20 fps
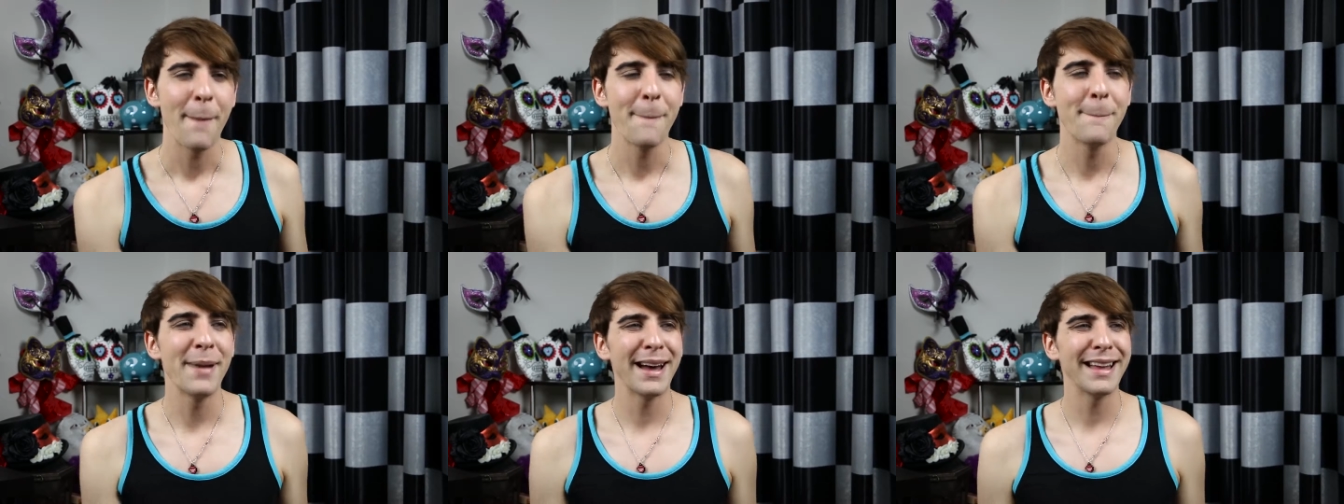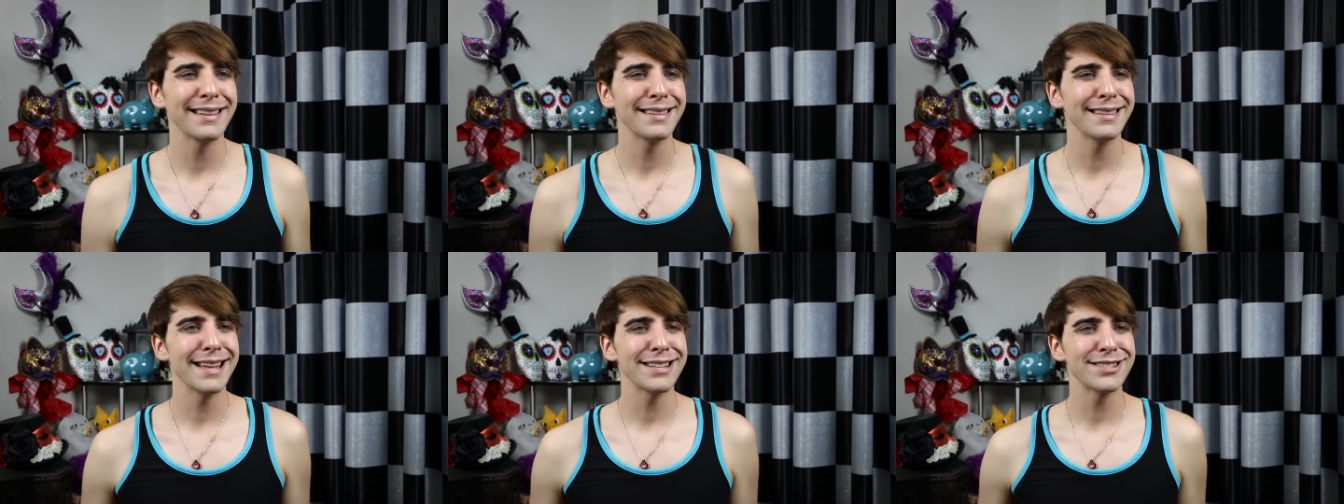
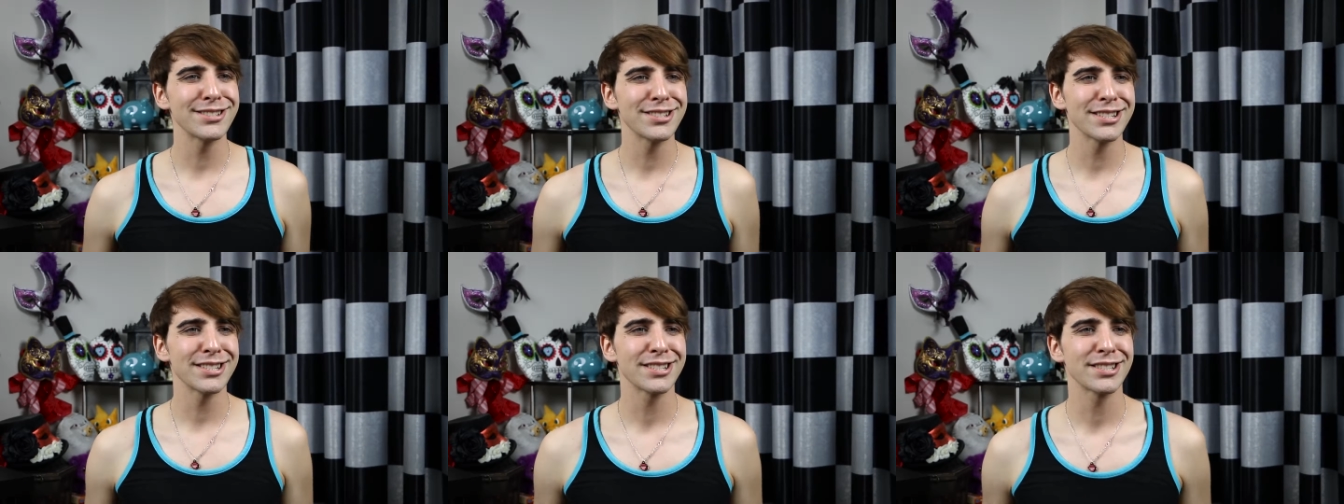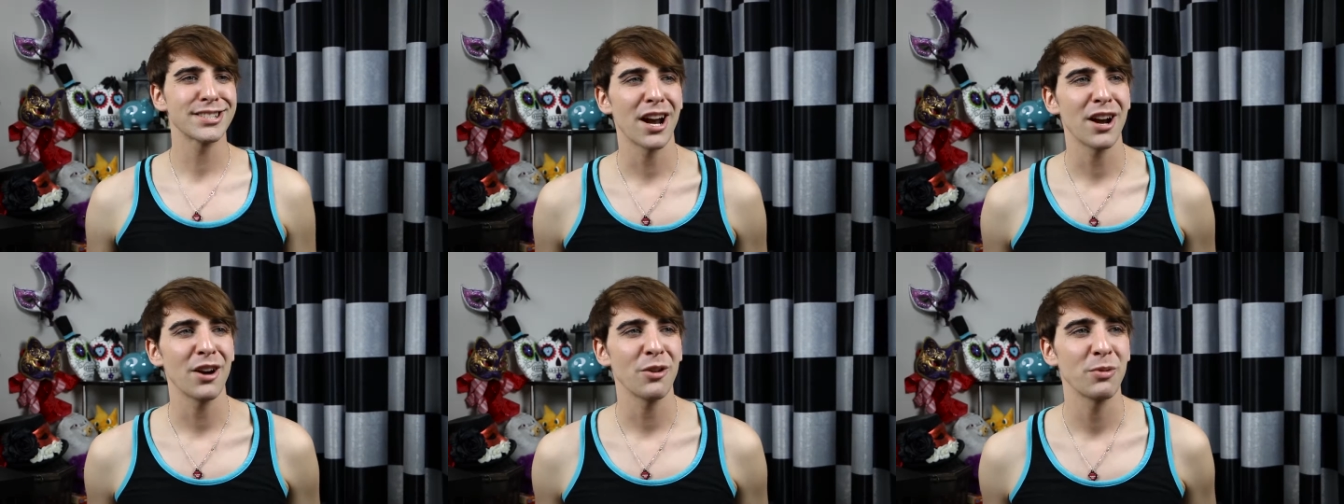But let's just
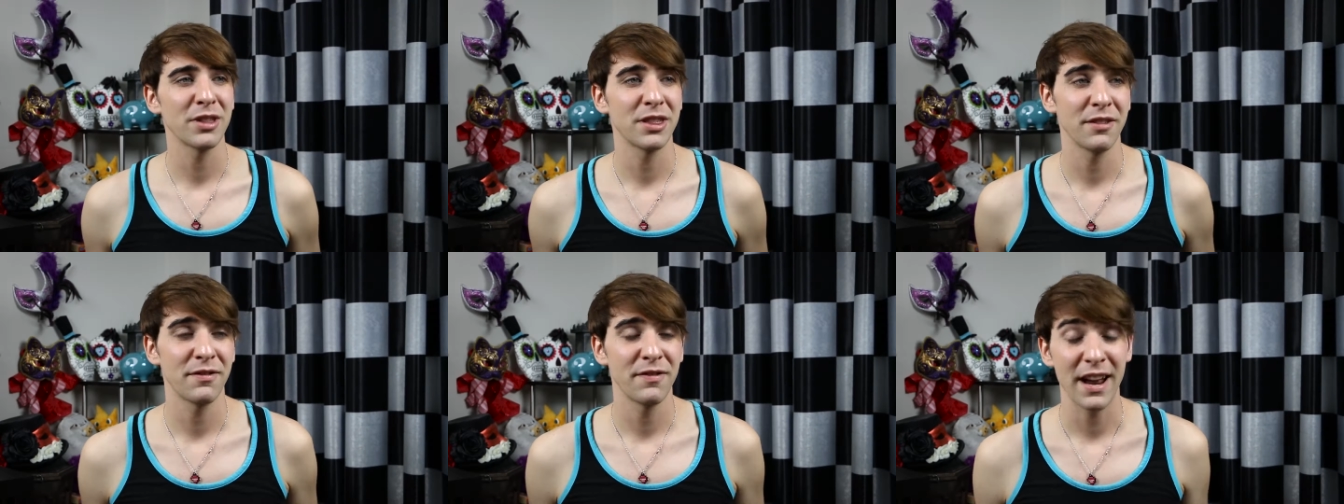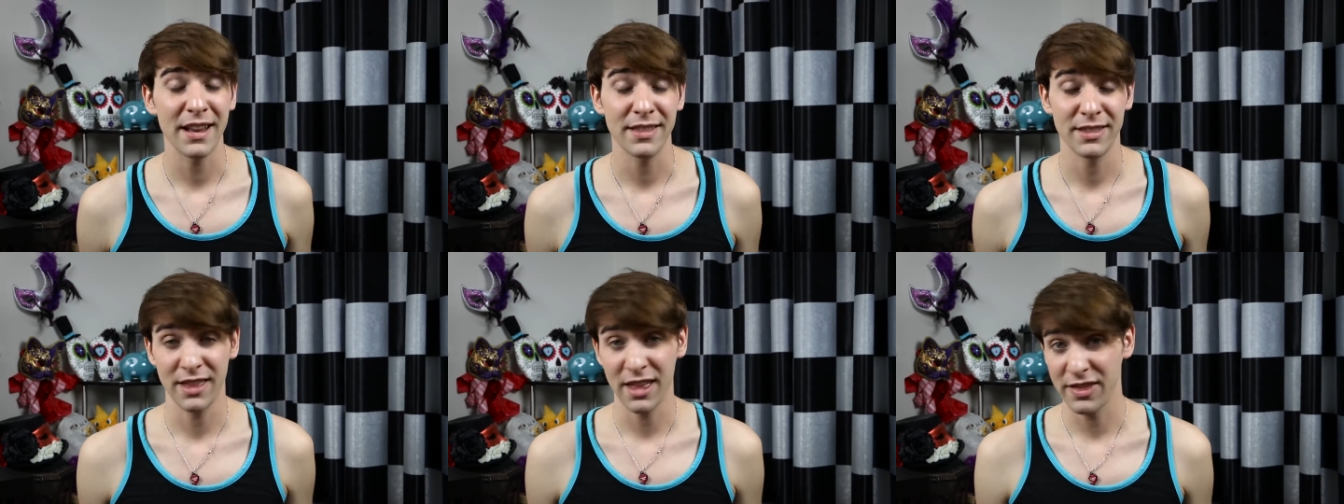start with the
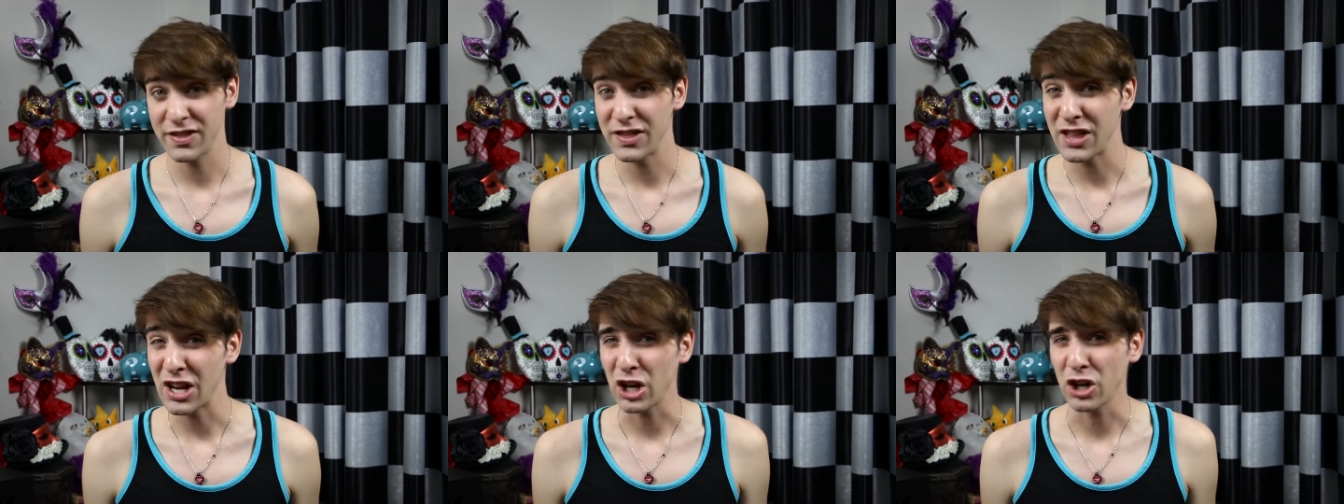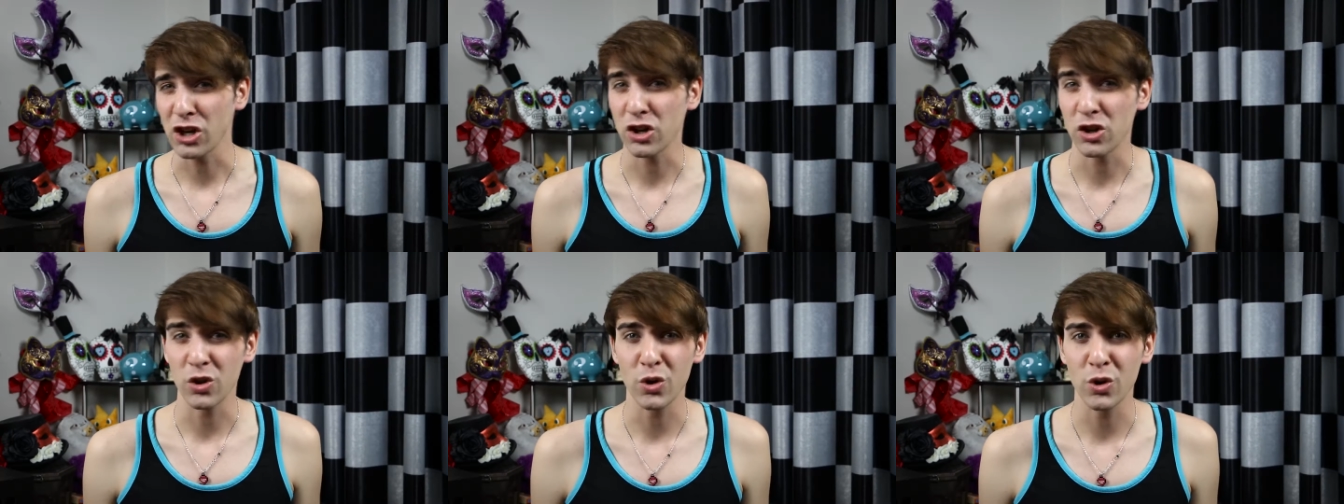fact that they're